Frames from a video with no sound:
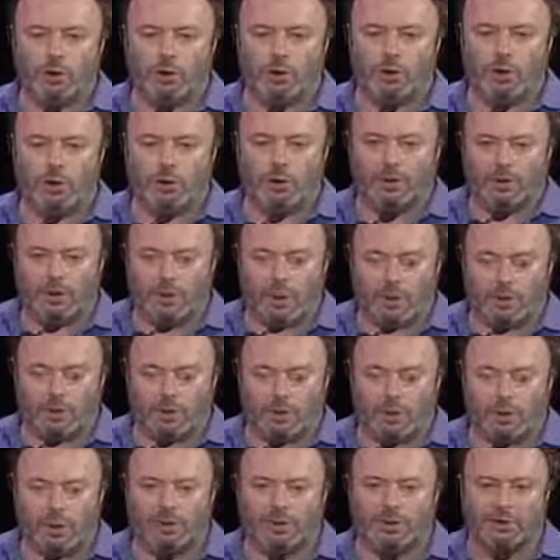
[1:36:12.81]
insult
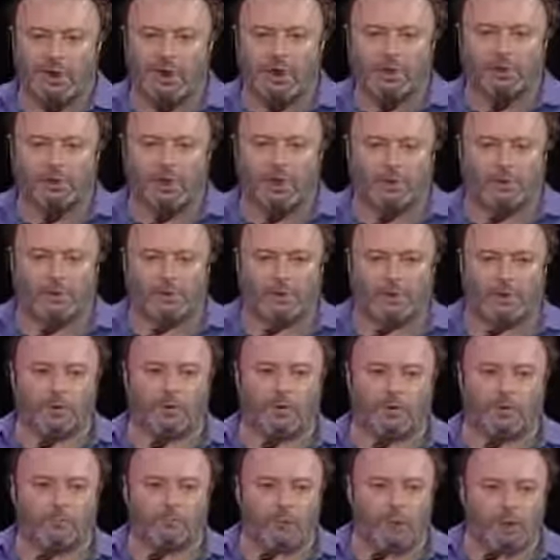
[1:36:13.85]
the
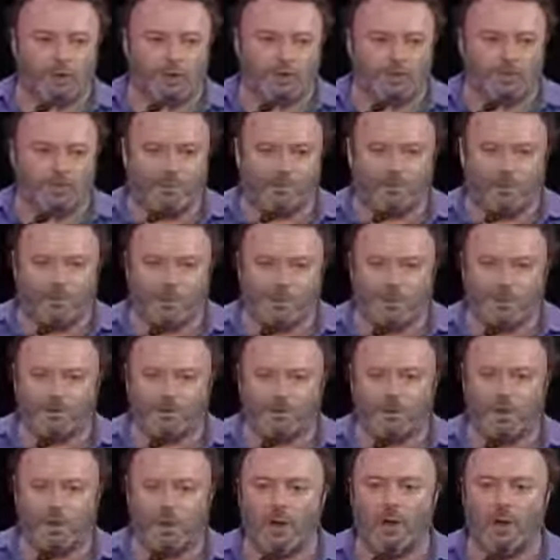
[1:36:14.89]
tremendous
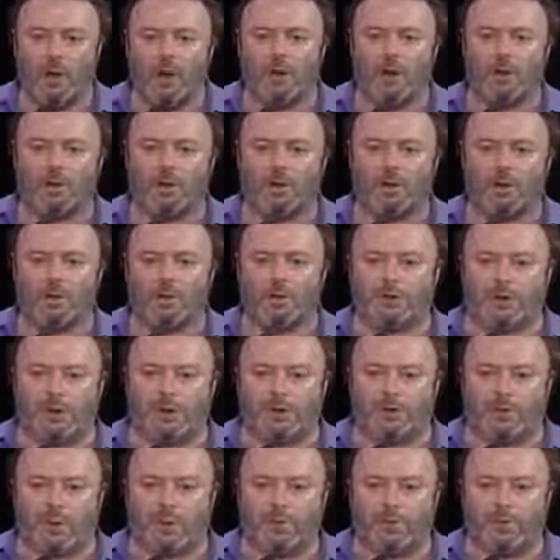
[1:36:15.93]
performance of the United
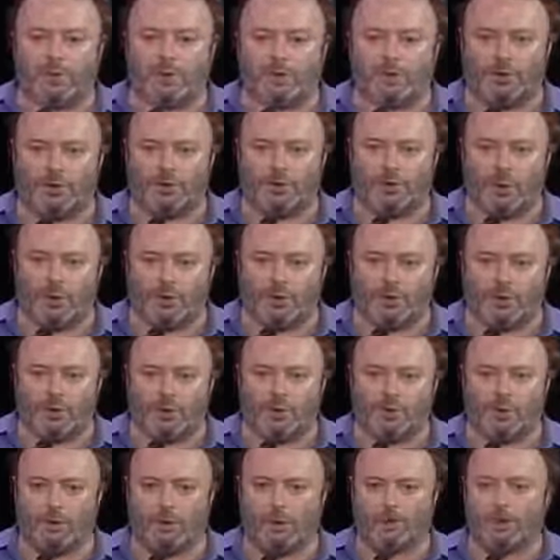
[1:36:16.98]
States Armed Forces once they
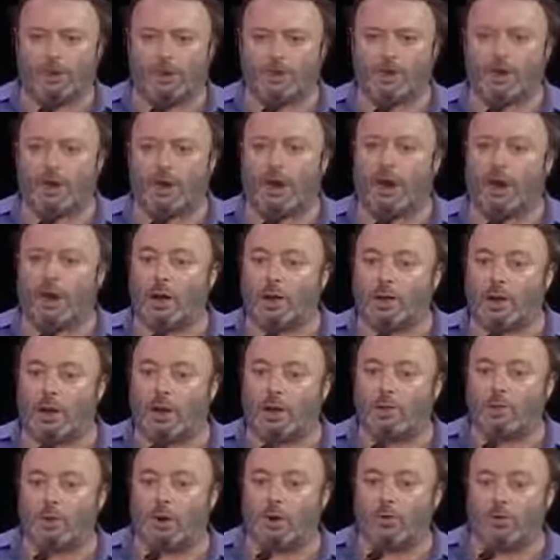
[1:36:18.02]
were put into action. And I will
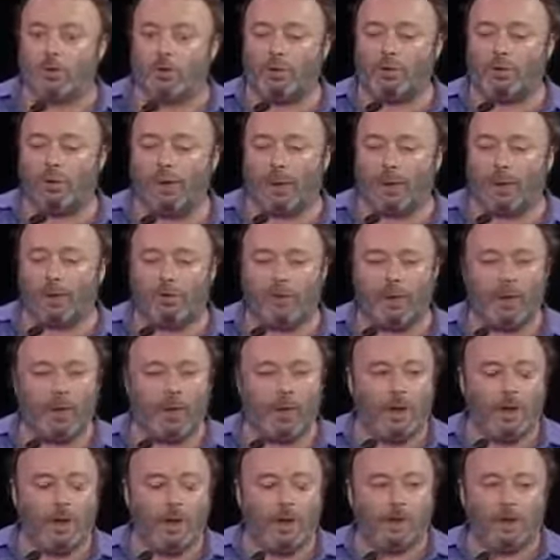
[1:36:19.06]
add one more thing.
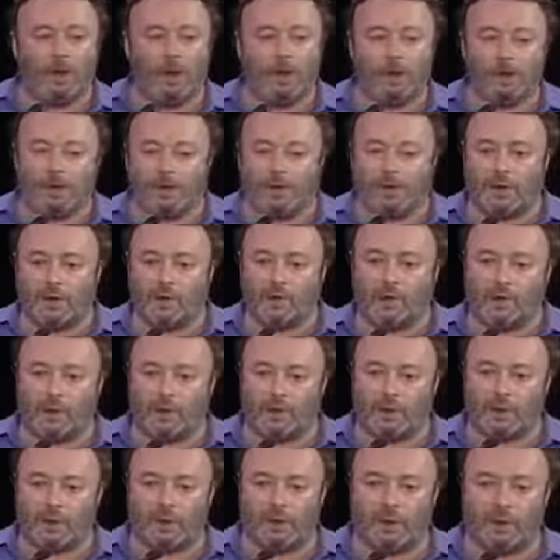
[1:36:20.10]
The 82nd
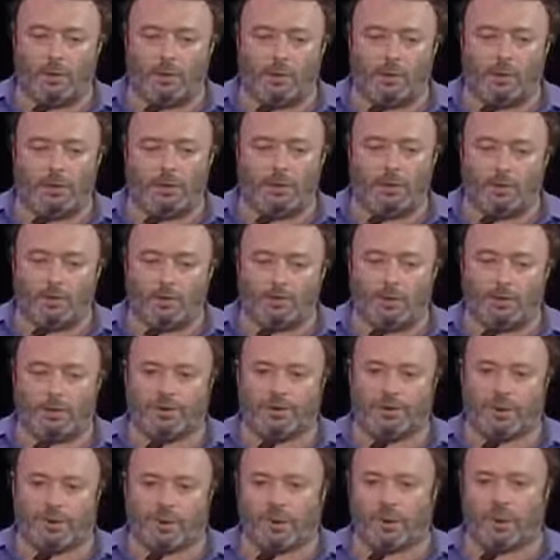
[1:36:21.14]
Airborne and the
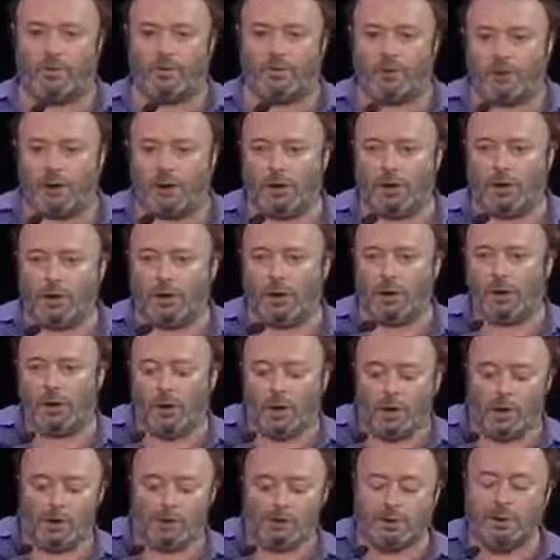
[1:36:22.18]
1st Air Cavalry,
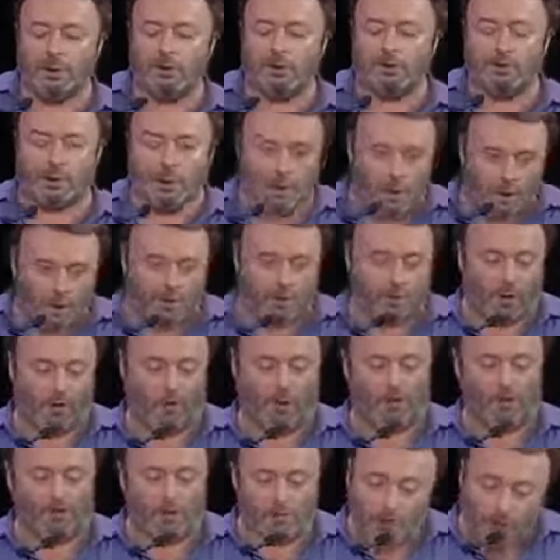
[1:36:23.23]
so far
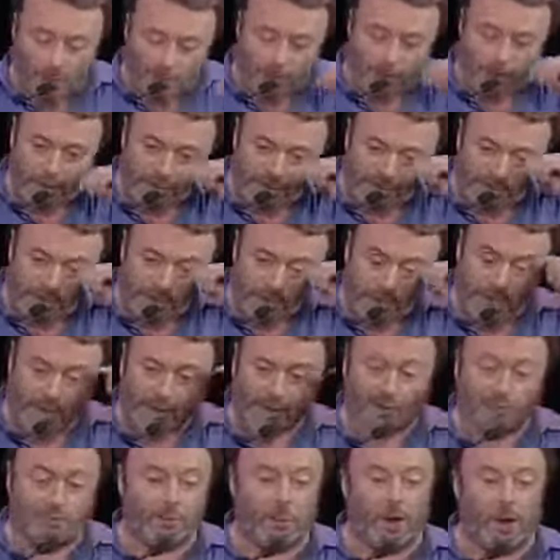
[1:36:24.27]
from being
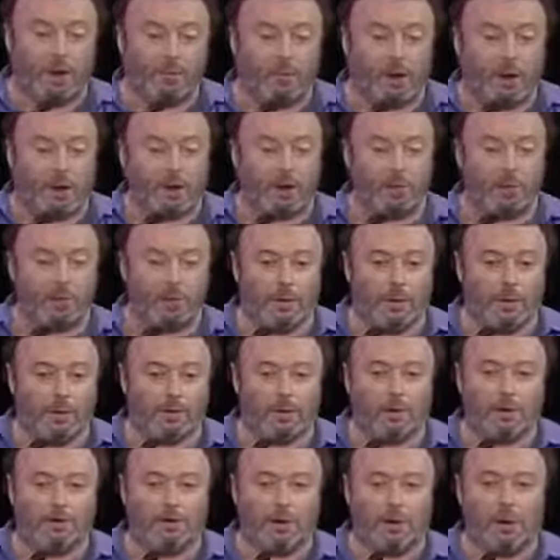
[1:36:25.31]
distracted by Iraq, have learned
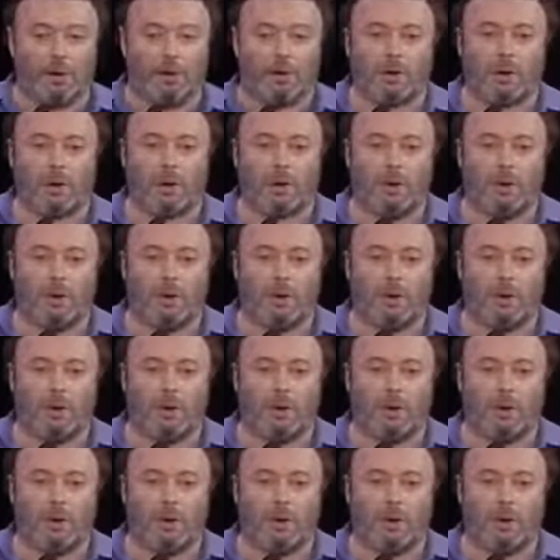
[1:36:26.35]
in Iraq